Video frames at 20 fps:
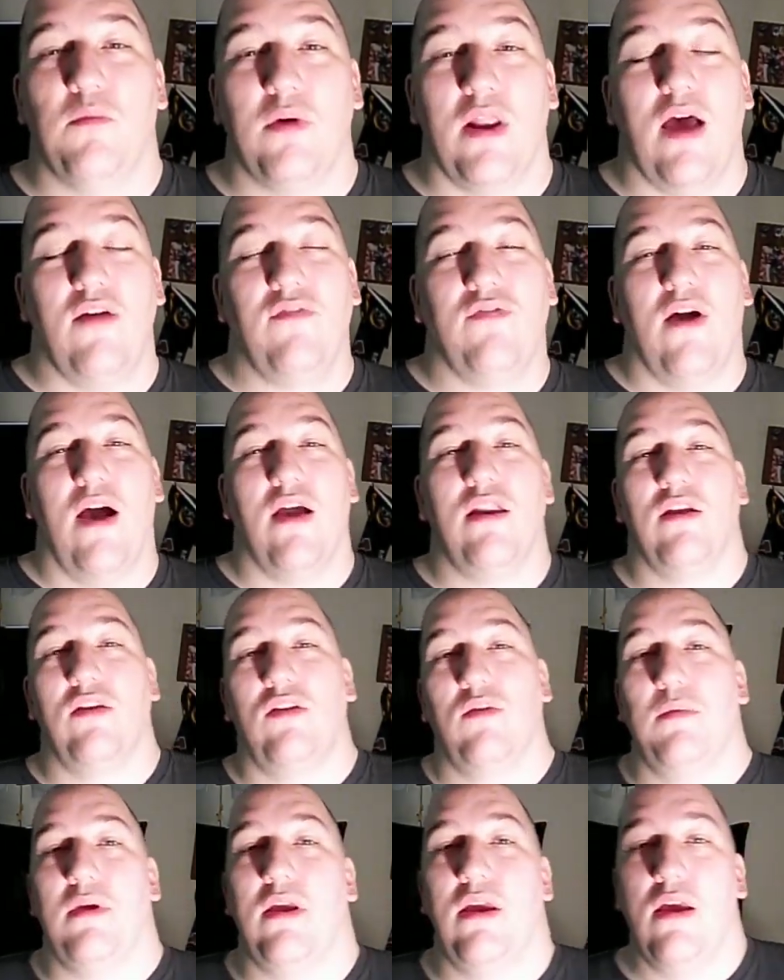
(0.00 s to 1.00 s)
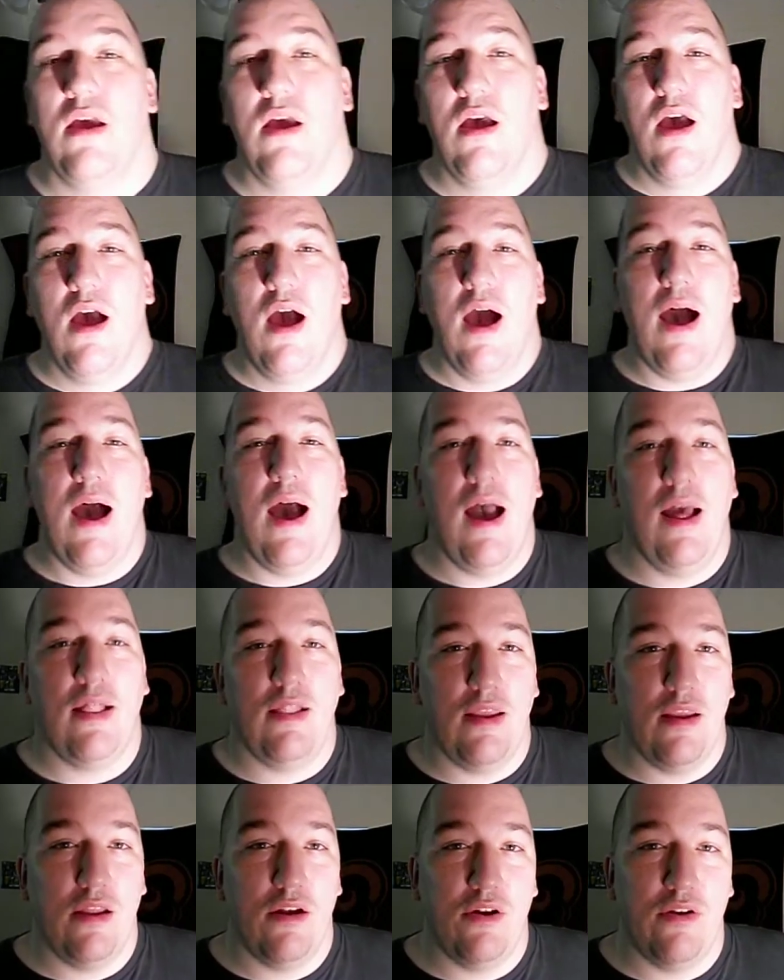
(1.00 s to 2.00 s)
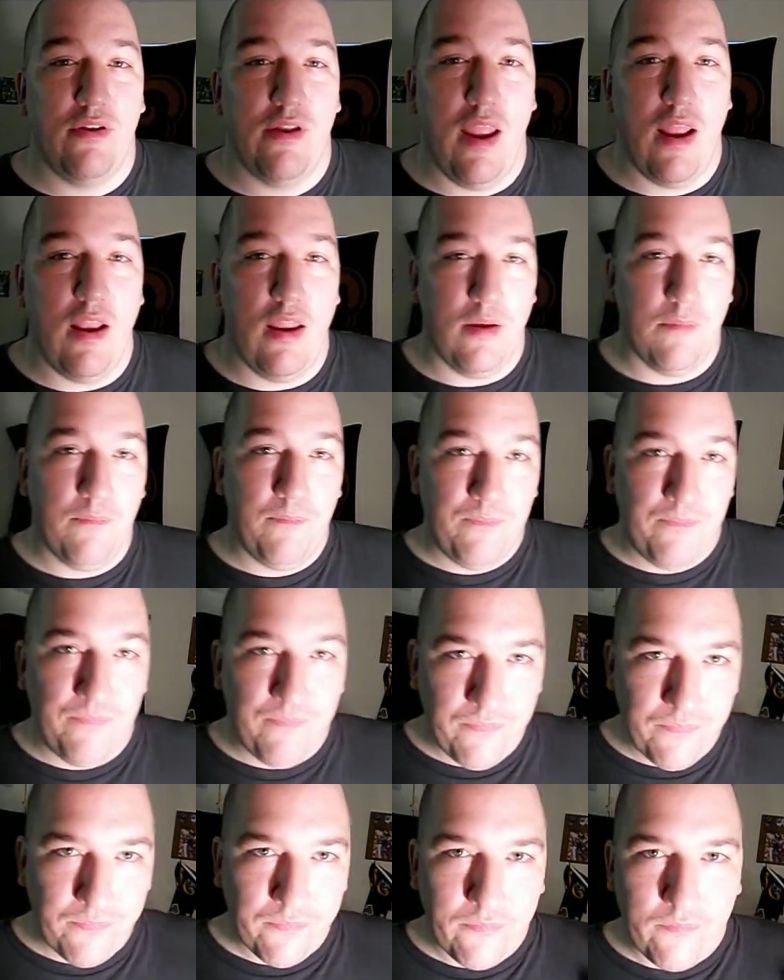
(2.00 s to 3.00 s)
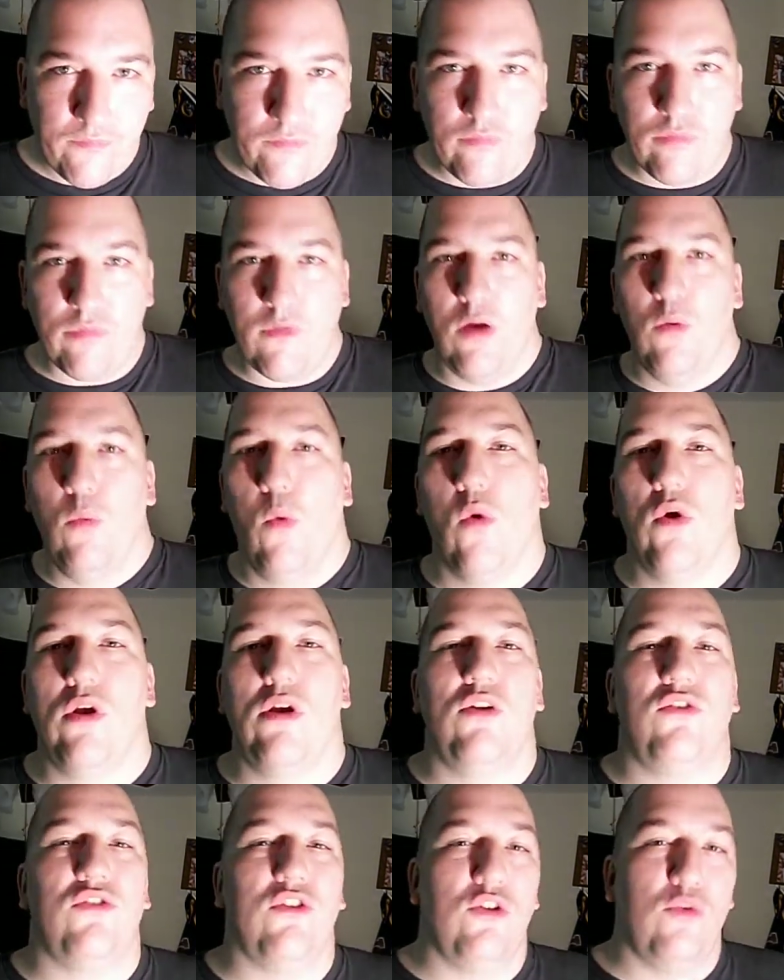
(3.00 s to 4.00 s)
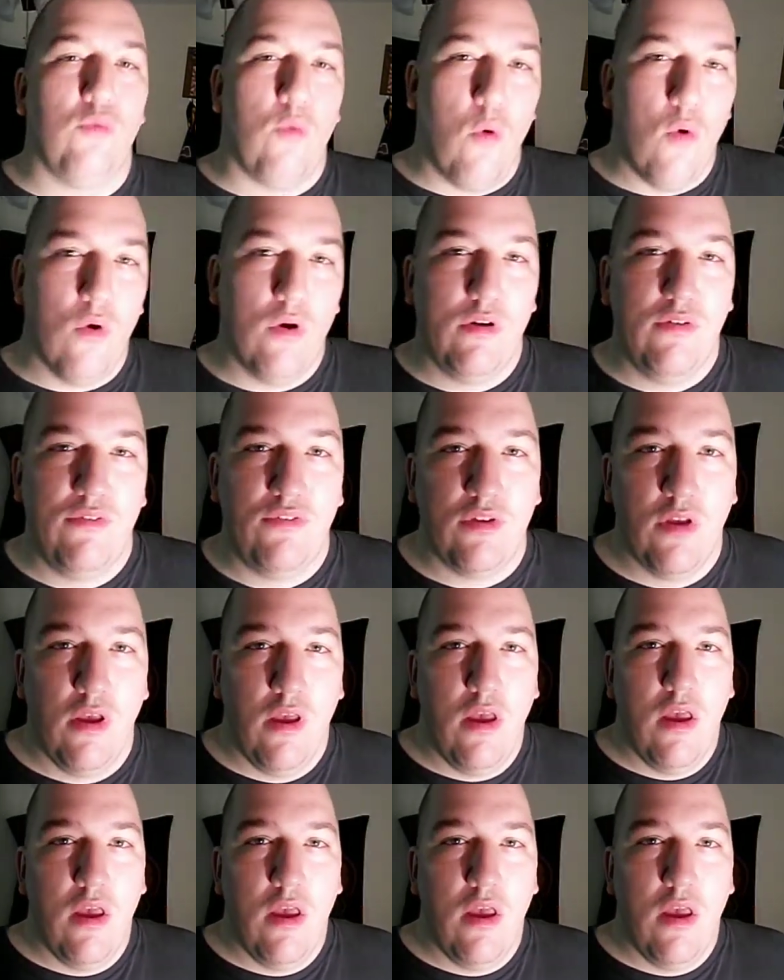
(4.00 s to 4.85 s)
But I find it to be highly entertaining. Warriors and dwarves